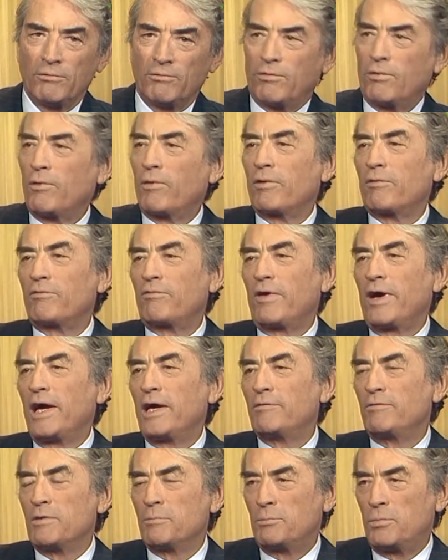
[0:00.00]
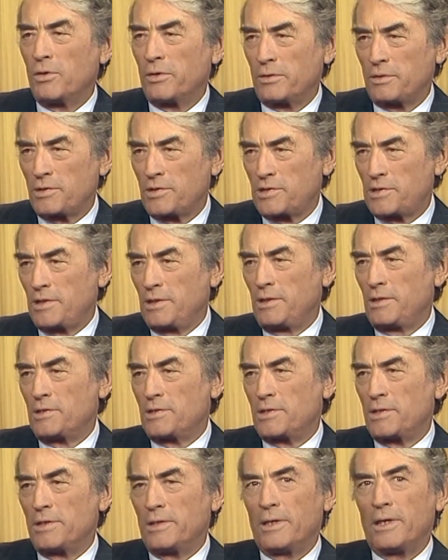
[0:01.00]
4 or 5 important
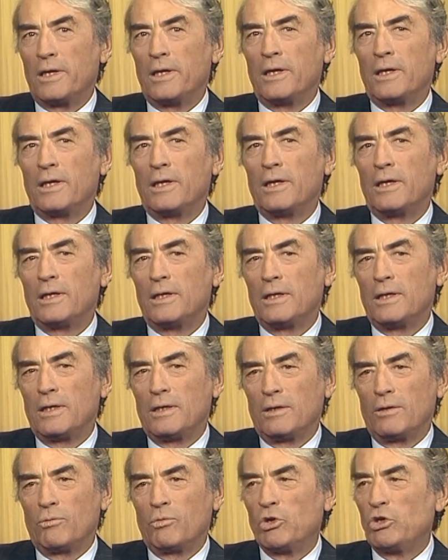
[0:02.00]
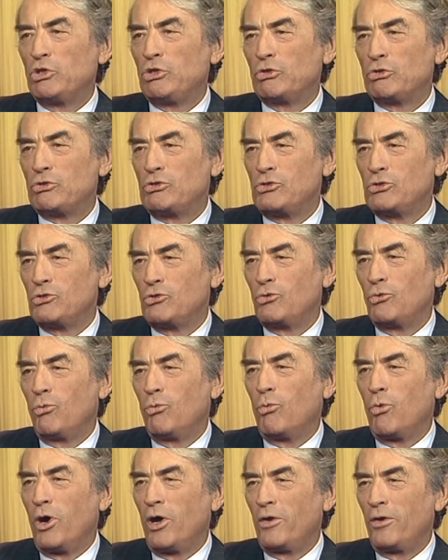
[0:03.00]
scenes a day. where you do
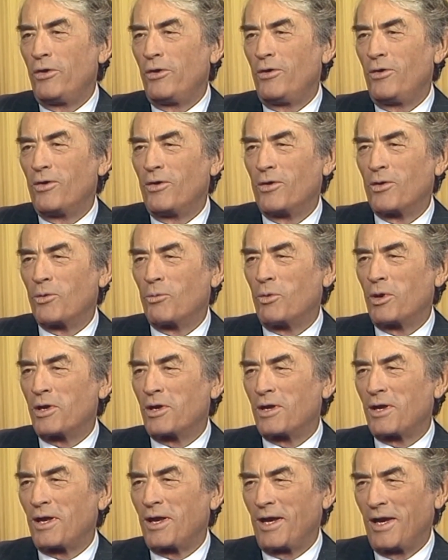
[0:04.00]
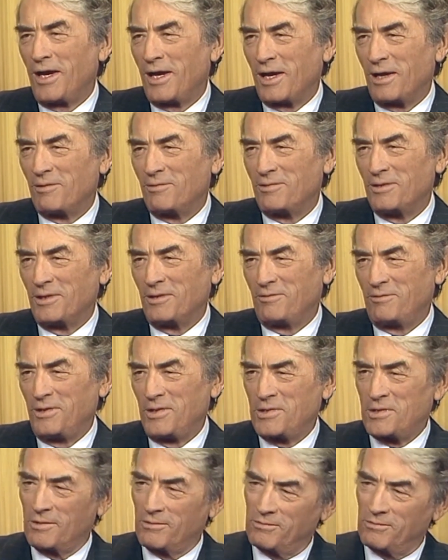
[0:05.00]
one or one and a half in a feature